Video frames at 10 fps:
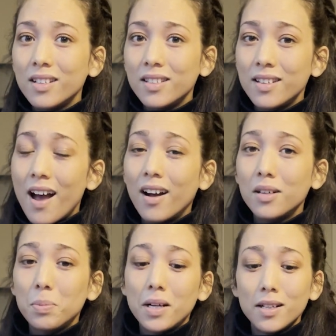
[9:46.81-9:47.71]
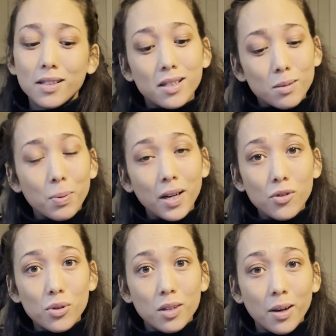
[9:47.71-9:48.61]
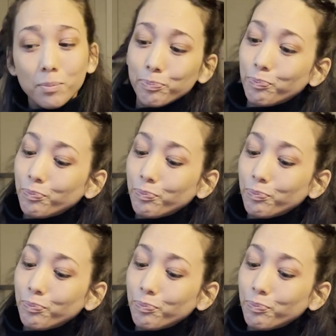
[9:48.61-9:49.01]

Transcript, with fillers: snacks because it's pretty interesting.